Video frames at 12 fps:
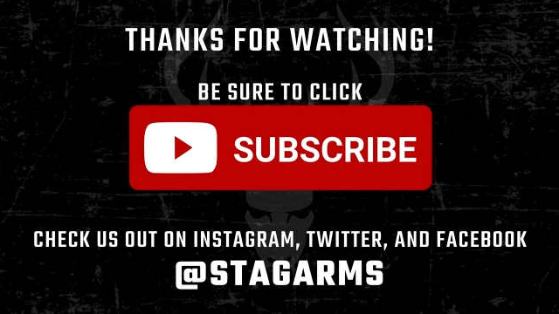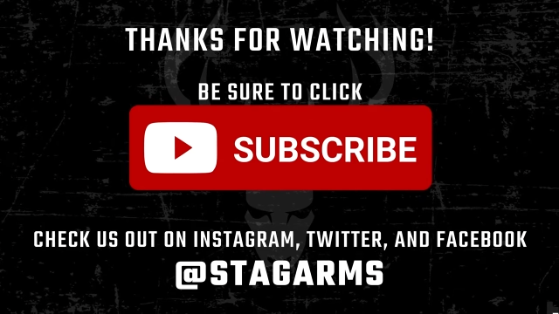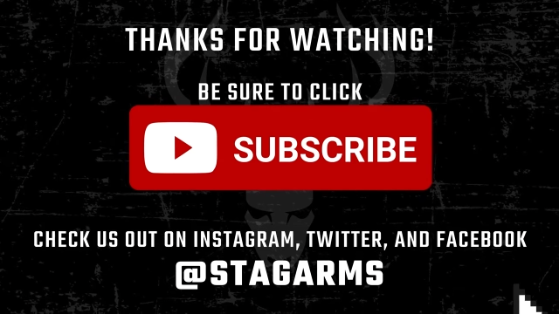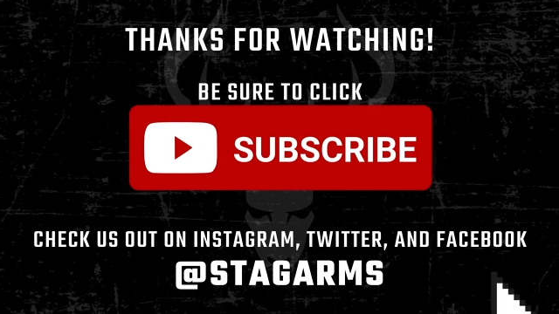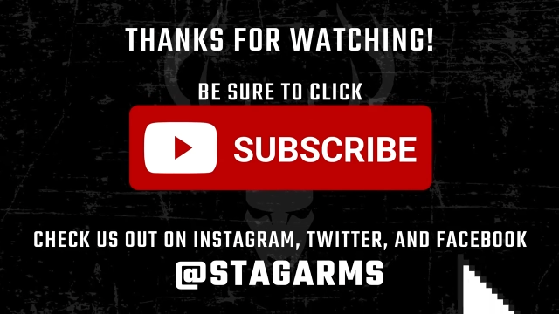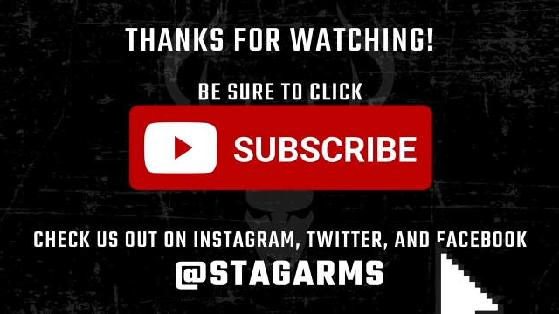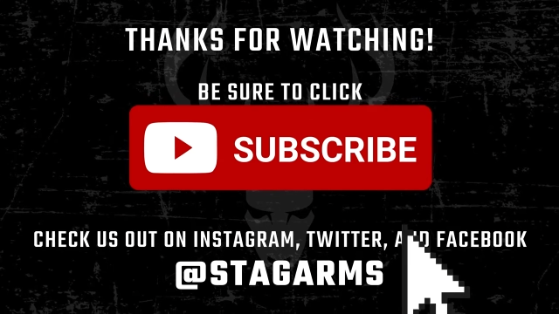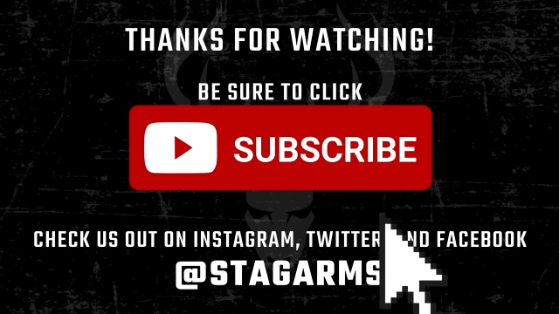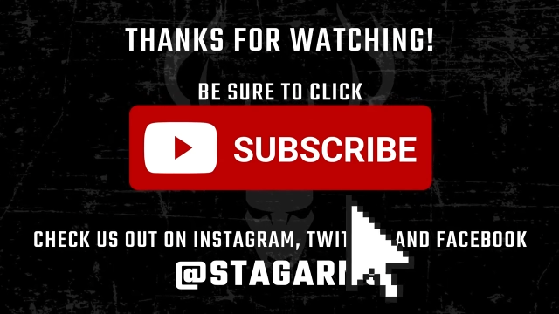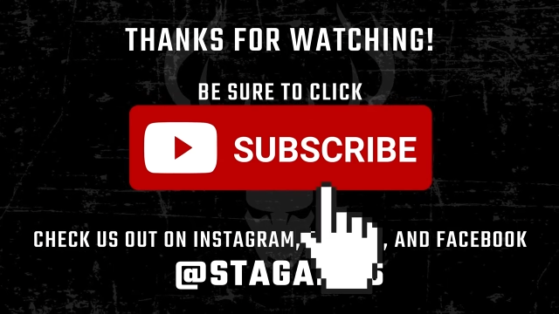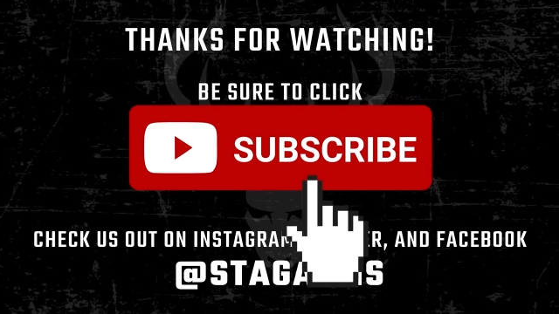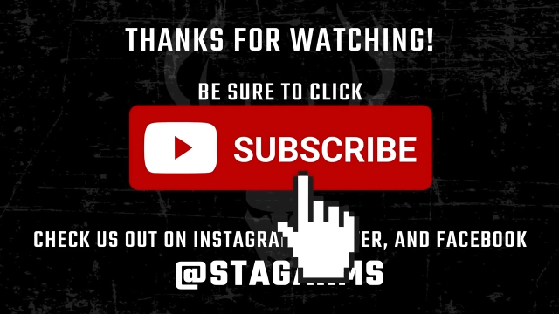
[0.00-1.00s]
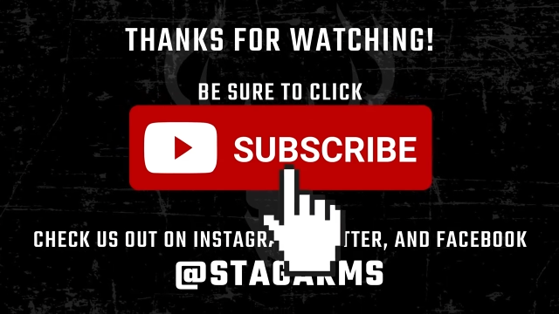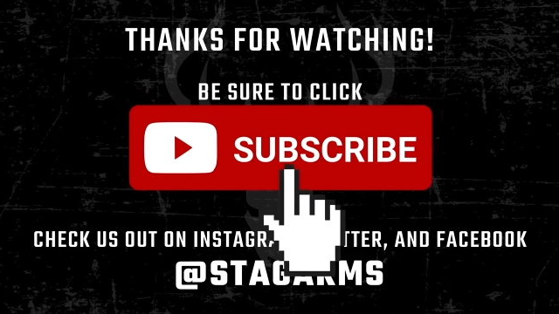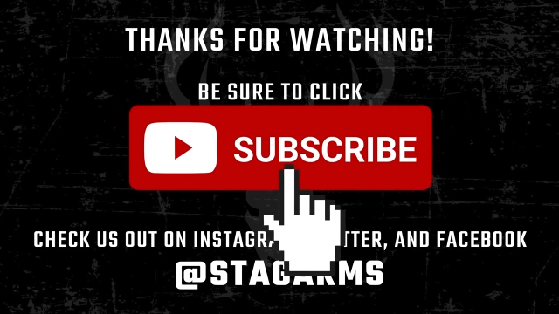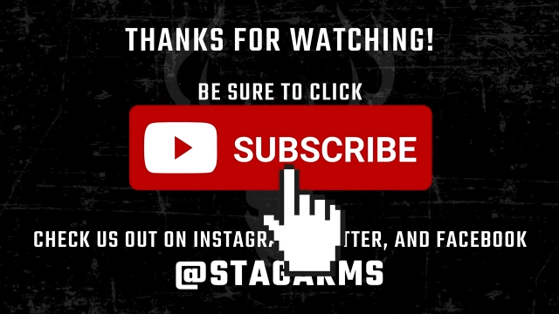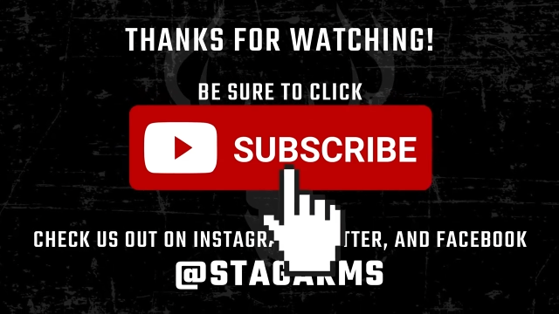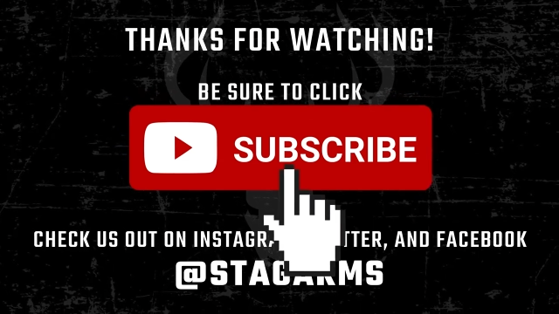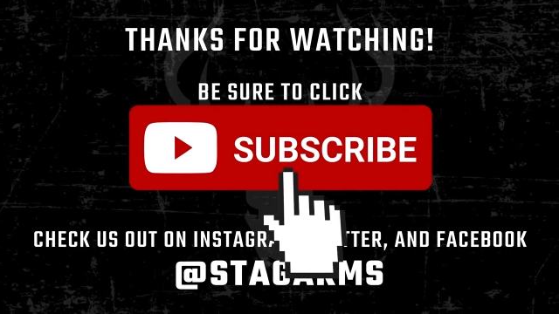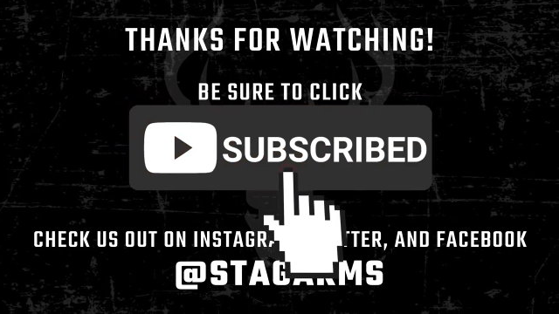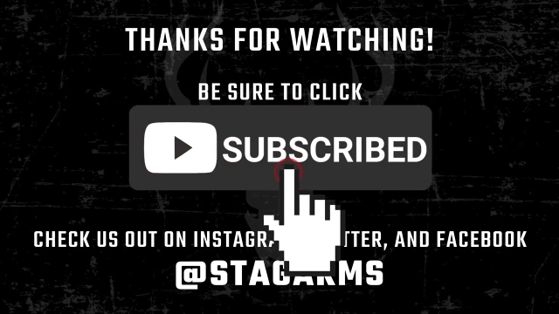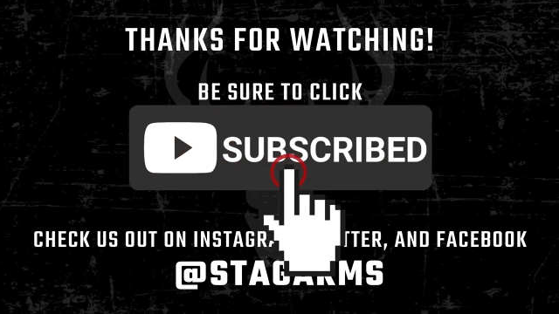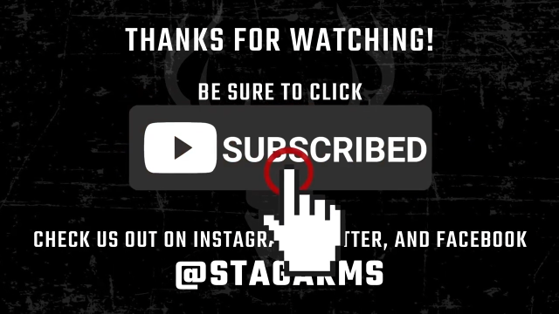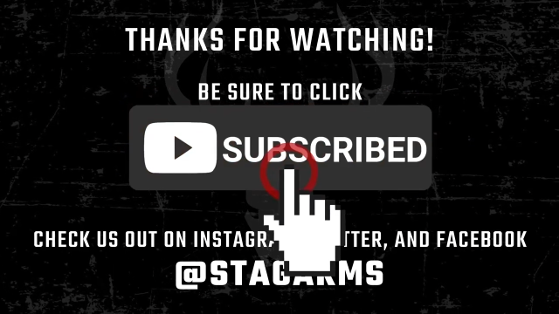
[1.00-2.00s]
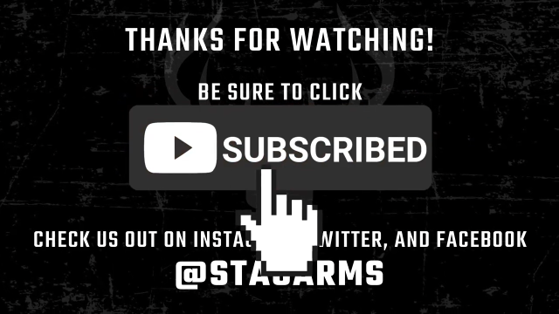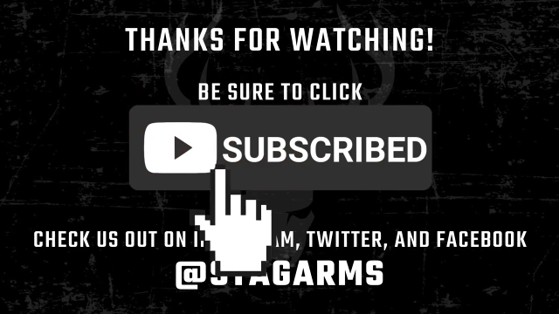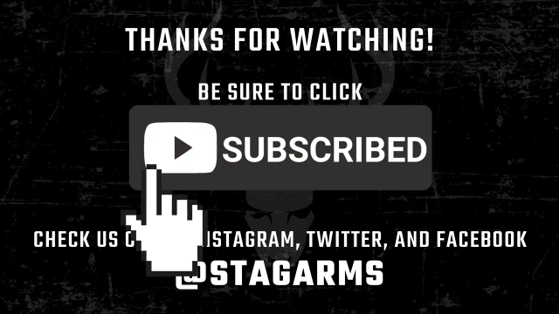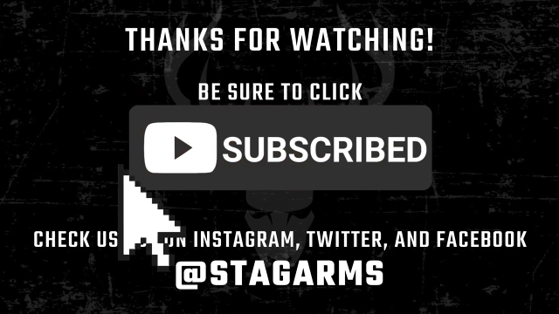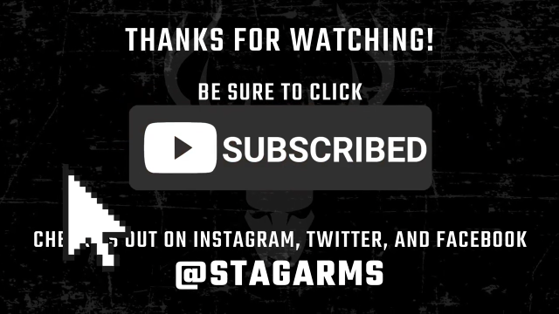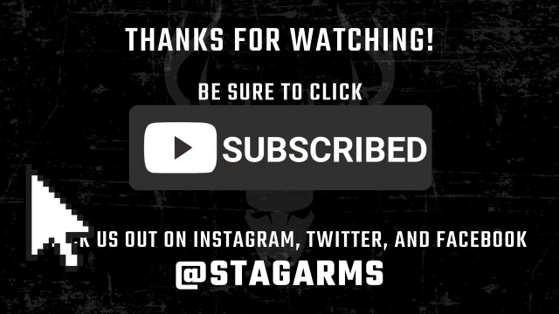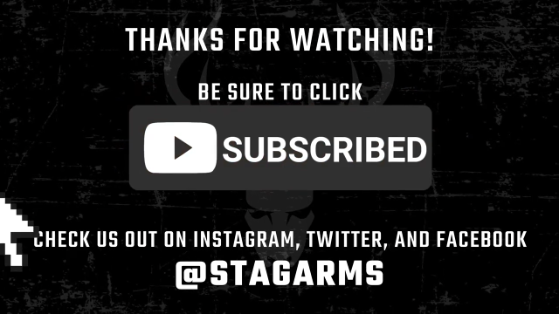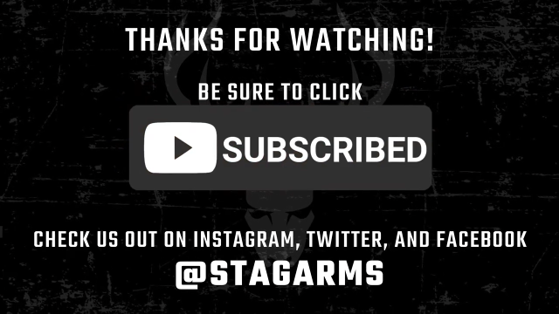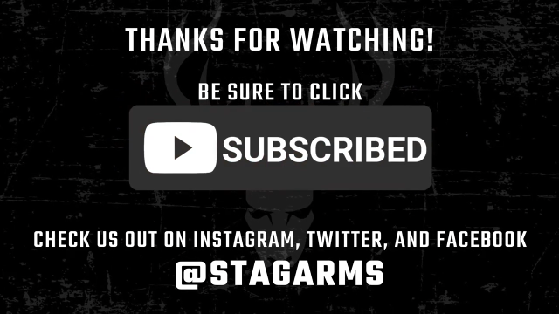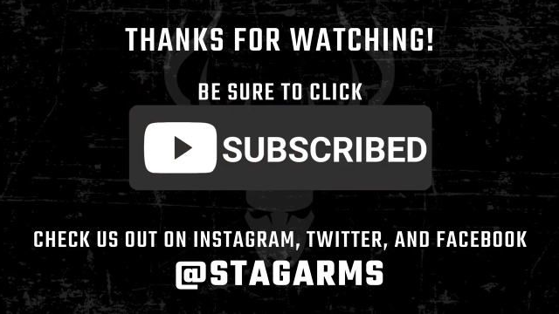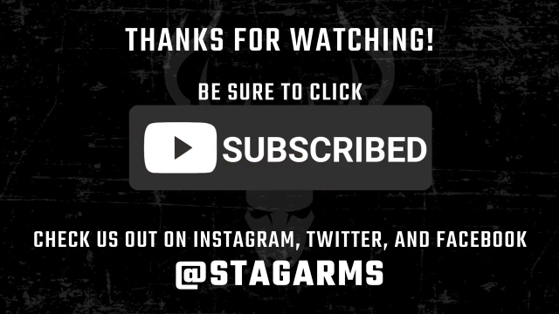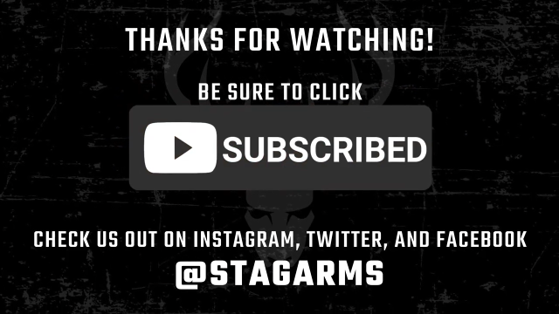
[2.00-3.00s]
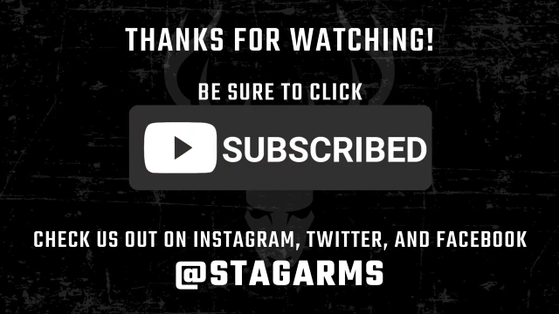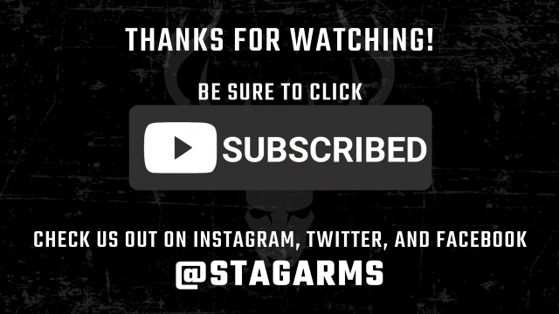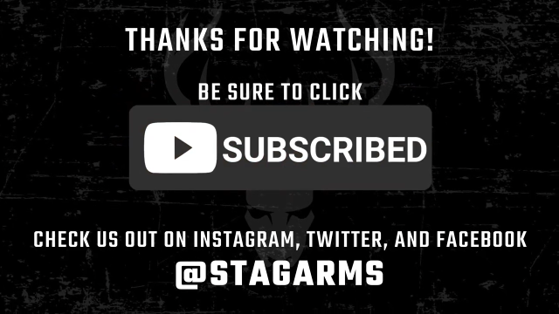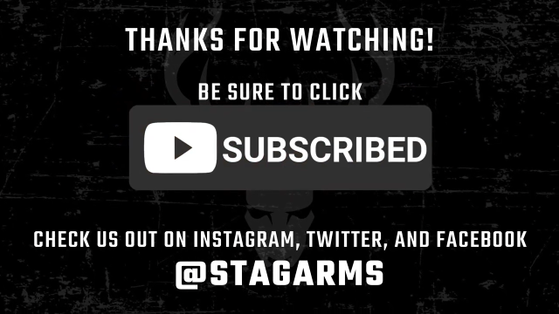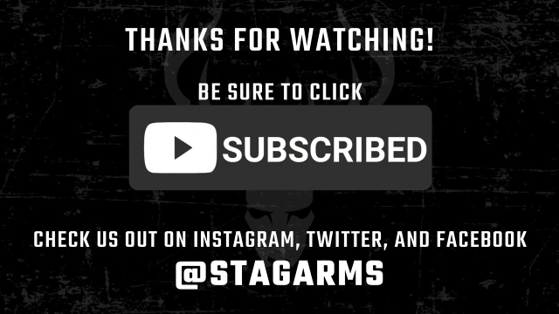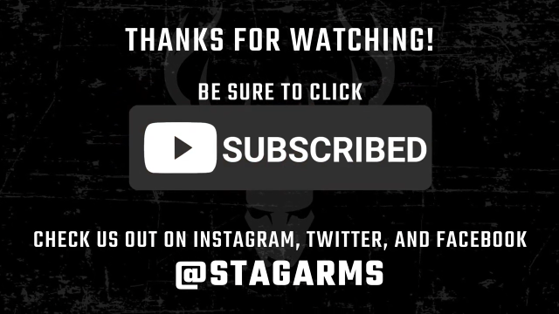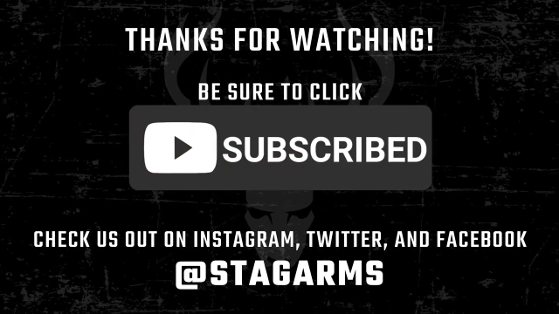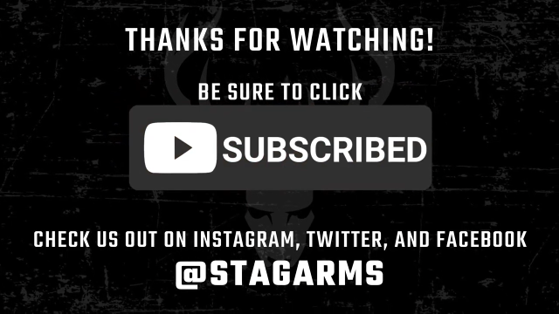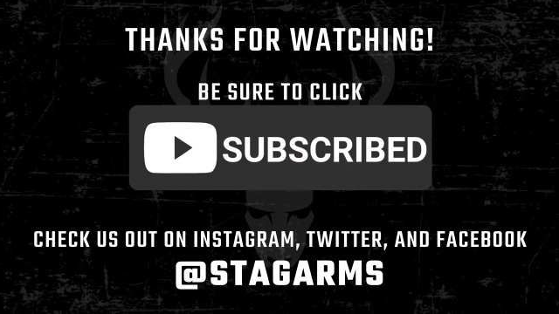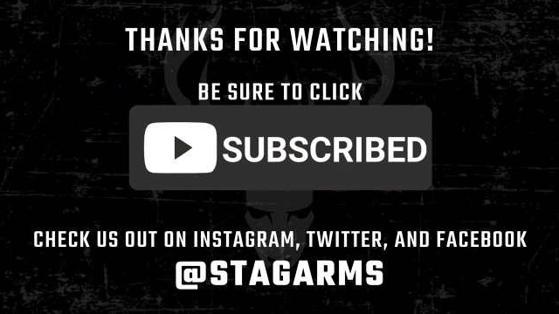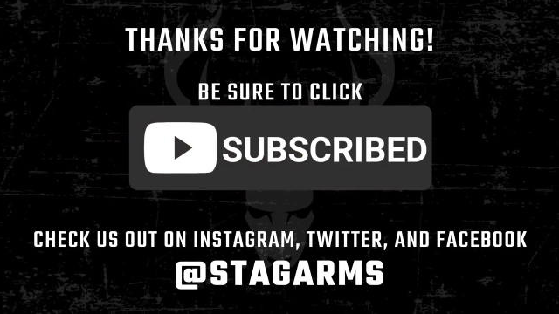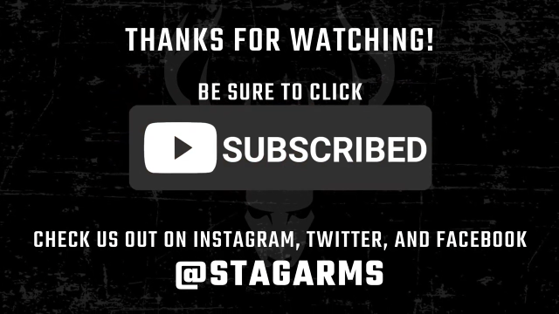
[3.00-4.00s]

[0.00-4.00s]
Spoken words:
No face is visible, so there are no lips to read.